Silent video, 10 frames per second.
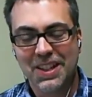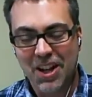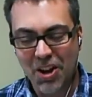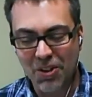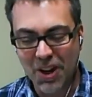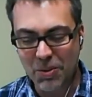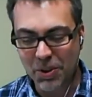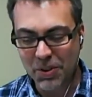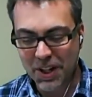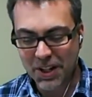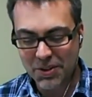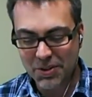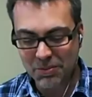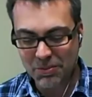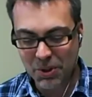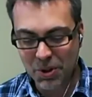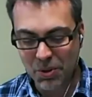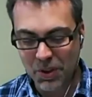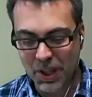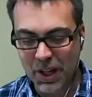All right. Well, thank you
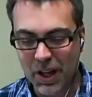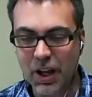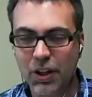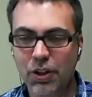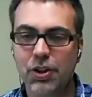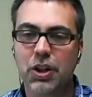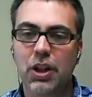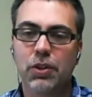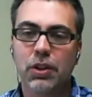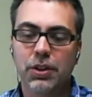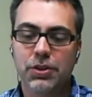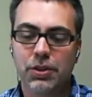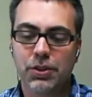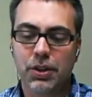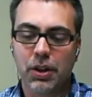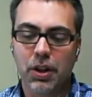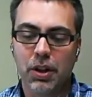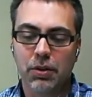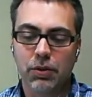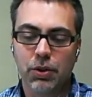both. And I encourage all of our listeners
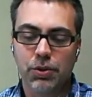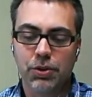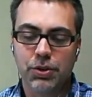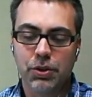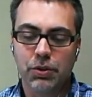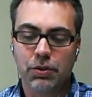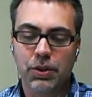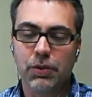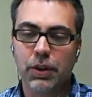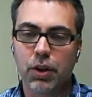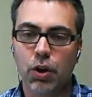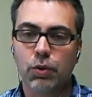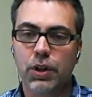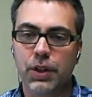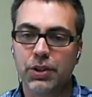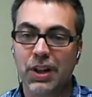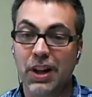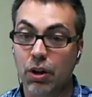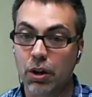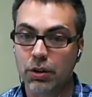and viewers to definitely go read the
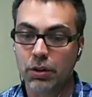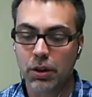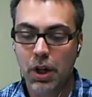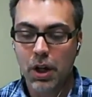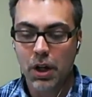entire article.